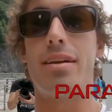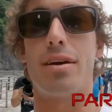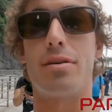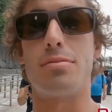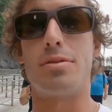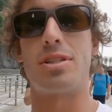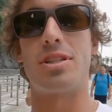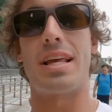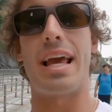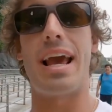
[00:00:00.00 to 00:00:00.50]
I'm
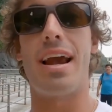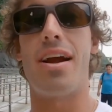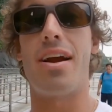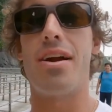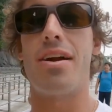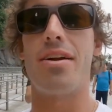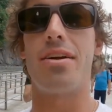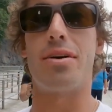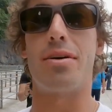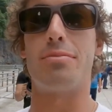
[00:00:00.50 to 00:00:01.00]

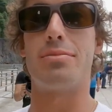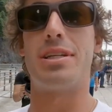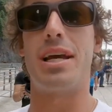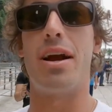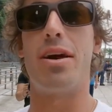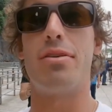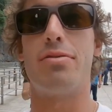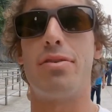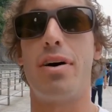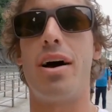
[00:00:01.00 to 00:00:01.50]
scared, I'm
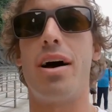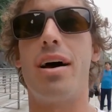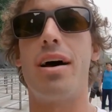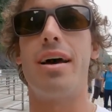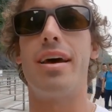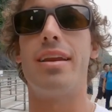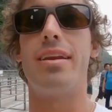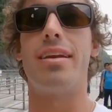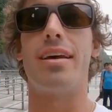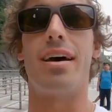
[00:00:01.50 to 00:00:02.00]

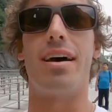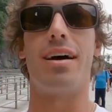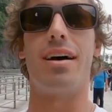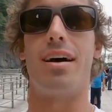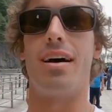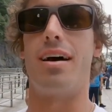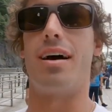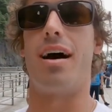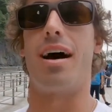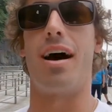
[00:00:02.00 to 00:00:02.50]
terrified.
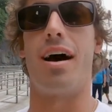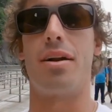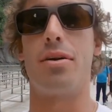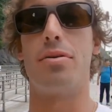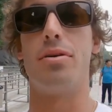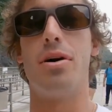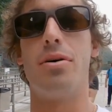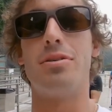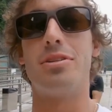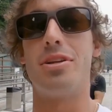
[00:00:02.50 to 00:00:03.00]
I don't
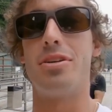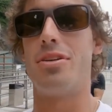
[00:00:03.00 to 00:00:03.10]
know what to